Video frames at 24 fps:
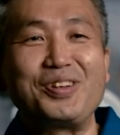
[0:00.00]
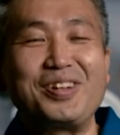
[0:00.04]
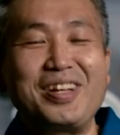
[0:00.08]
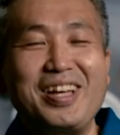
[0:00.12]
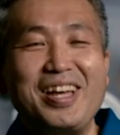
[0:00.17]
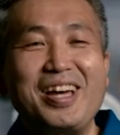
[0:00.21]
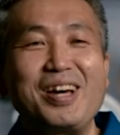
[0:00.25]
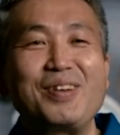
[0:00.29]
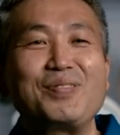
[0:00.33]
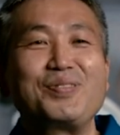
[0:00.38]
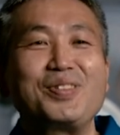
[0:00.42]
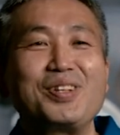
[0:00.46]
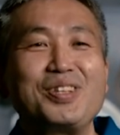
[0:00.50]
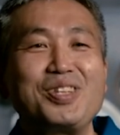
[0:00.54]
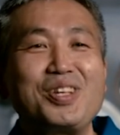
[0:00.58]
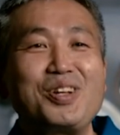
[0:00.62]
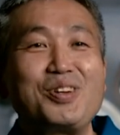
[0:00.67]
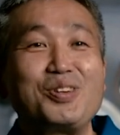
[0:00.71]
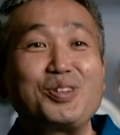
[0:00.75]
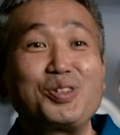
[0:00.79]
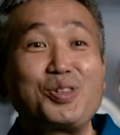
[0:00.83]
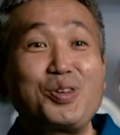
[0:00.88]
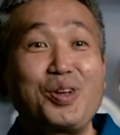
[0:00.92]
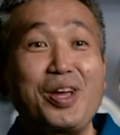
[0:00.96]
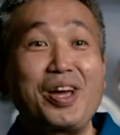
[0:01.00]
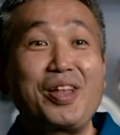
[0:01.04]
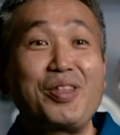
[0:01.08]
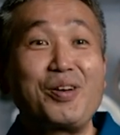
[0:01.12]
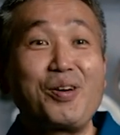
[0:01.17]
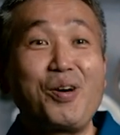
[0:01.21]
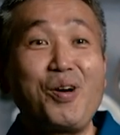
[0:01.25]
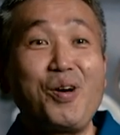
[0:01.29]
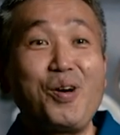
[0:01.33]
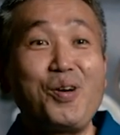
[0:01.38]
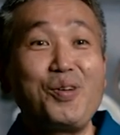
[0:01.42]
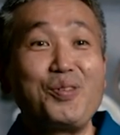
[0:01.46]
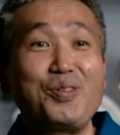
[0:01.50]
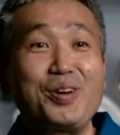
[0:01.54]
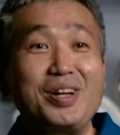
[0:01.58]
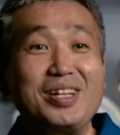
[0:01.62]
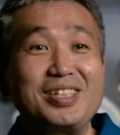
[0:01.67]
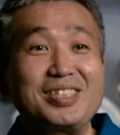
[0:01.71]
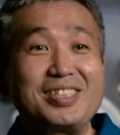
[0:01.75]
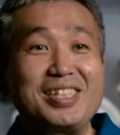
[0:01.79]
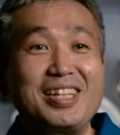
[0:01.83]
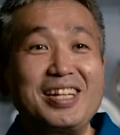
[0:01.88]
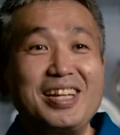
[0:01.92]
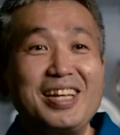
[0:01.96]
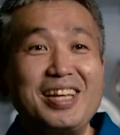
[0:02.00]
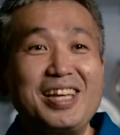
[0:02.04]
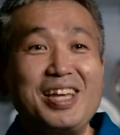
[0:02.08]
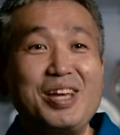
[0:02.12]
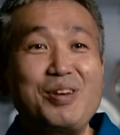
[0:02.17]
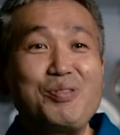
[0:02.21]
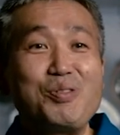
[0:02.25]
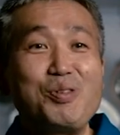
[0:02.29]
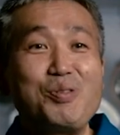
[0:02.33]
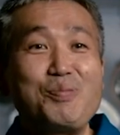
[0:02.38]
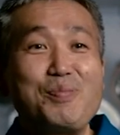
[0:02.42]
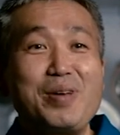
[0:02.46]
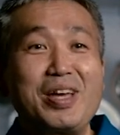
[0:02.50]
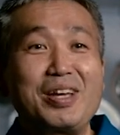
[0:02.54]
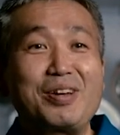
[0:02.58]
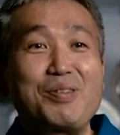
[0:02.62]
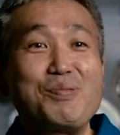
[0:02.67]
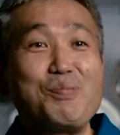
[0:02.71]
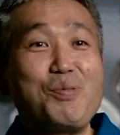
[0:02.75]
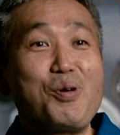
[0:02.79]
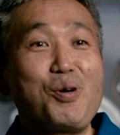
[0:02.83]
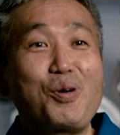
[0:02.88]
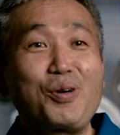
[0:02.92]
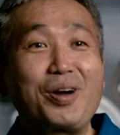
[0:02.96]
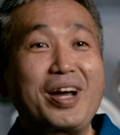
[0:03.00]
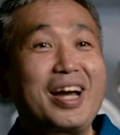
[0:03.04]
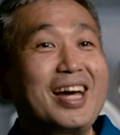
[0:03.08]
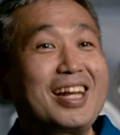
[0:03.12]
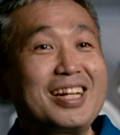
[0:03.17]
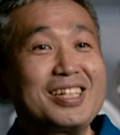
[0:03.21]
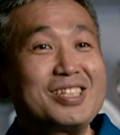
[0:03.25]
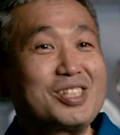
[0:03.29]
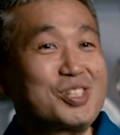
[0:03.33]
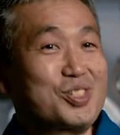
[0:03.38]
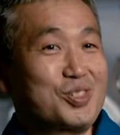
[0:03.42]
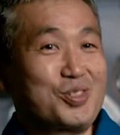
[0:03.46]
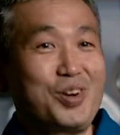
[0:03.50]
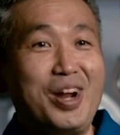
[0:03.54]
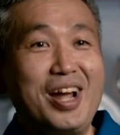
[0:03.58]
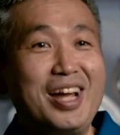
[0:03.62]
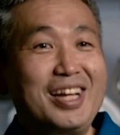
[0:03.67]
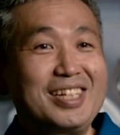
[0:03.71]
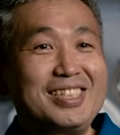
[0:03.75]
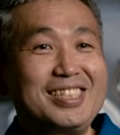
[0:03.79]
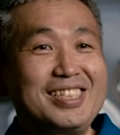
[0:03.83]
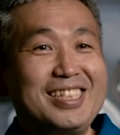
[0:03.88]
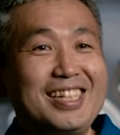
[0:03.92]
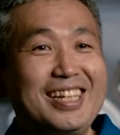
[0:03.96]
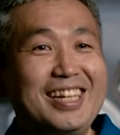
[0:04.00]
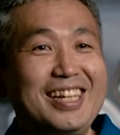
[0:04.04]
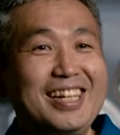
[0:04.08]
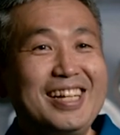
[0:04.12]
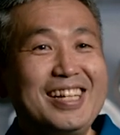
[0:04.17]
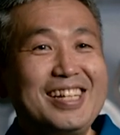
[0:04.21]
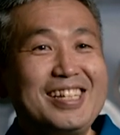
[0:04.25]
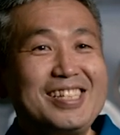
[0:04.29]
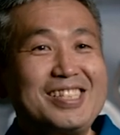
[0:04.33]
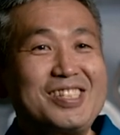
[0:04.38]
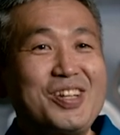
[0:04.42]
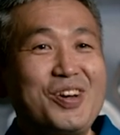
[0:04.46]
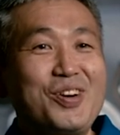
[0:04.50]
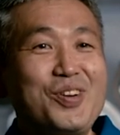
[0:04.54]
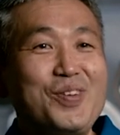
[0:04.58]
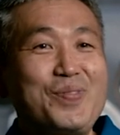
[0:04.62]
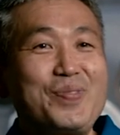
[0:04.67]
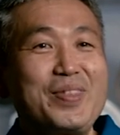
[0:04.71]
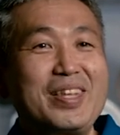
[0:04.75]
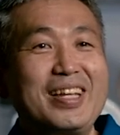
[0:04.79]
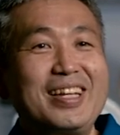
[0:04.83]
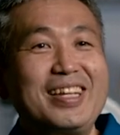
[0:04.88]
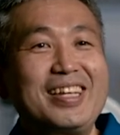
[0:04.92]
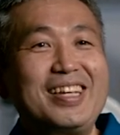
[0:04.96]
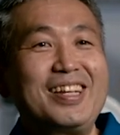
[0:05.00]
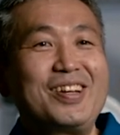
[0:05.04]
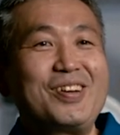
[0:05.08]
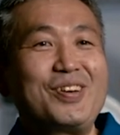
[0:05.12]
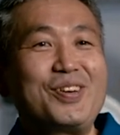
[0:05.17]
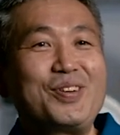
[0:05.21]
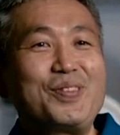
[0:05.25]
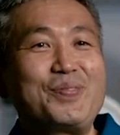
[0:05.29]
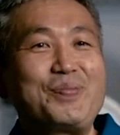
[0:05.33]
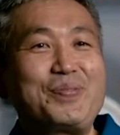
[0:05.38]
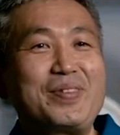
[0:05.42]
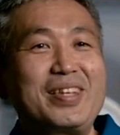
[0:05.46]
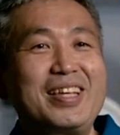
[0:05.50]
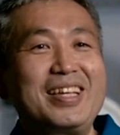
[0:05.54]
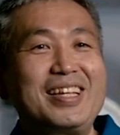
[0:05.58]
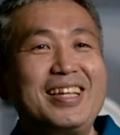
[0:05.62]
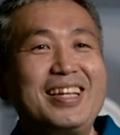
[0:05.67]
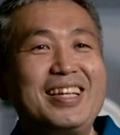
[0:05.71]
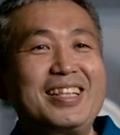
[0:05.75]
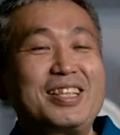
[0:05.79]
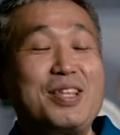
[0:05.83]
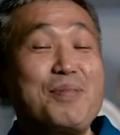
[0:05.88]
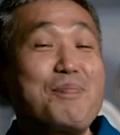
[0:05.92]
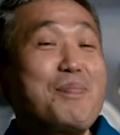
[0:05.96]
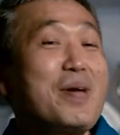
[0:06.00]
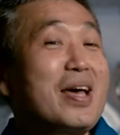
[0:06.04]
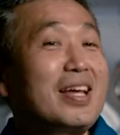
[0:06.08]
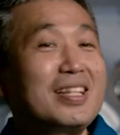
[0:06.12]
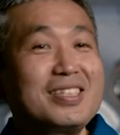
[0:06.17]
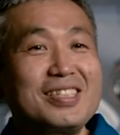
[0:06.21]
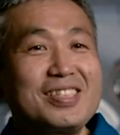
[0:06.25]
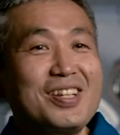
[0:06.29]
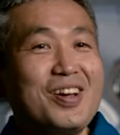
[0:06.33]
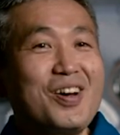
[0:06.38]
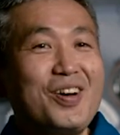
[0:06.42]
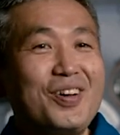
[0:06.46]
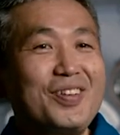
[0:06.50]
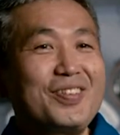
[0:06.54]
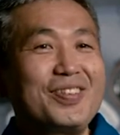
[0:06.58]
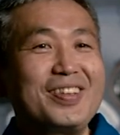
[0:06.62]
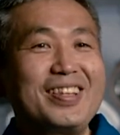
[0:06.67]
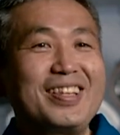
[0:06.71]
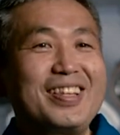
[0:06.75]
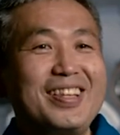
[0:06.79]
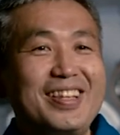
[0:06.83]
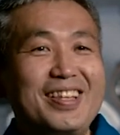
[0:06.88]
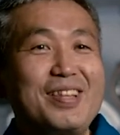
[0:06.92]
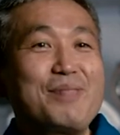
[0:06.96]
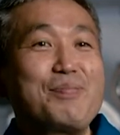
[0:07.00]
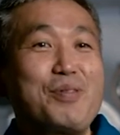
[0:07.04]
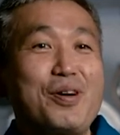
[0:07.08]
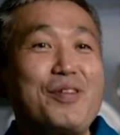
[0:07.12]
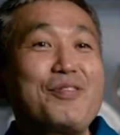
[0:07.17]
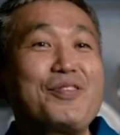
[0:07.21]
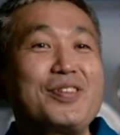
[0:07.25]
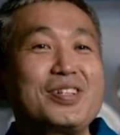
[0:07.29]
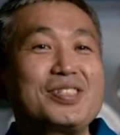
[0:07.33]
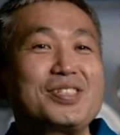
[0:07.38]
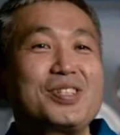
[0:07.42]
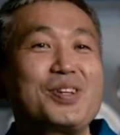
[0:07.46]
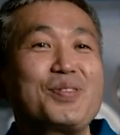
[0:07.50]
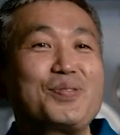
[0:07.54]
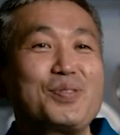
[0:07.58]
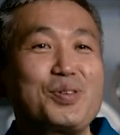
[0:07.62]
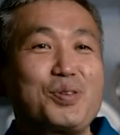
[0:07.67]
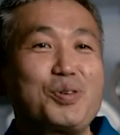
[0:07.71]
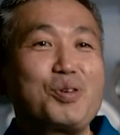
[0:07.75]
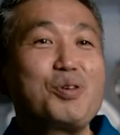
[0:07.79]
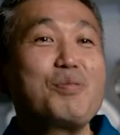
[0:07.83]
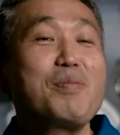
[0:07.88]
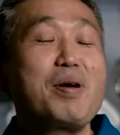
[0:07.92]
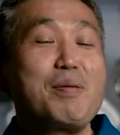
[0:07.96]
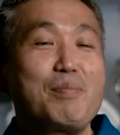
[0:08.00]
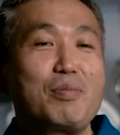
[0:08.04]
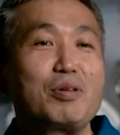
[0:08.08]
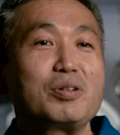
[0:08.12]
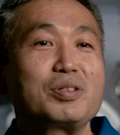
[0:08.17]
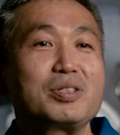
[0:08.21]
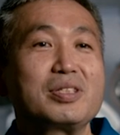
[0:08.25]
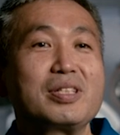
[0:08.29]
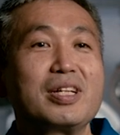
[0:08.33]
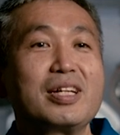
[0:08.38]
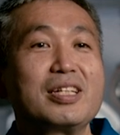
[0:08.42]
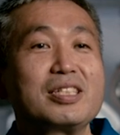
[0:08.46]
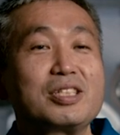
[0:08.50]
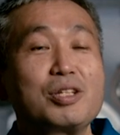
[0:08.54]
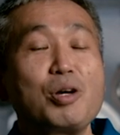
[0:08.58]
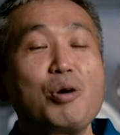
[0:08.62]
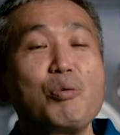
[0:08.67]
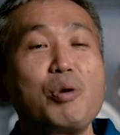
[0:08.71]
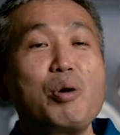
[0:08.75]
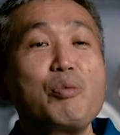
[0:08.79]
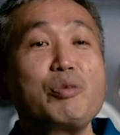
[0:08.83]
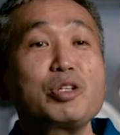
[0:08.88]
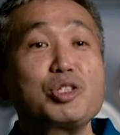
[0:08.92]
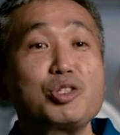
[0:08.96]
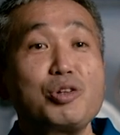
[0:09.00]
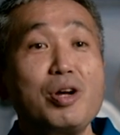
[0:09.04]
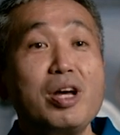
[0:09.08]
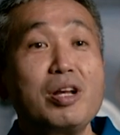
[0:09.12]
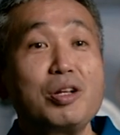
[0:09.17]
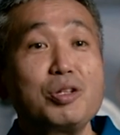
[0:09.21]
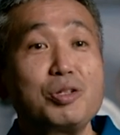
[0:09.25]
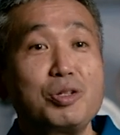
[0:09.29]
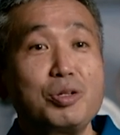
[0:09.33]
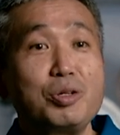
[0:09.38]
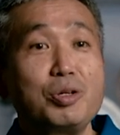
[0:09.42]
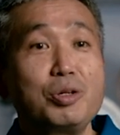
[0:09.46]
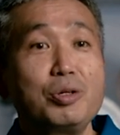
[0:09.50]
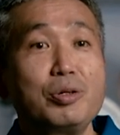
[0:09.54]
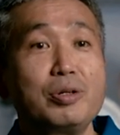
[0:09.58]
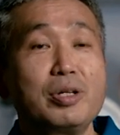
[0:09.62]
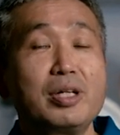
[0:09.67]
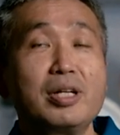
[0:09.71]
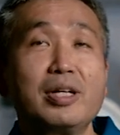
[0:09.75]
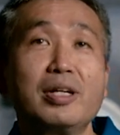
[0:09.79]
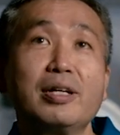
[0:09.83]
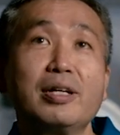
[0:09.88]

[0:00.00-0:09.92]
have the dinner together always, it will make more kind of stress. So, it depends on the preference of the crew members. So what we try to do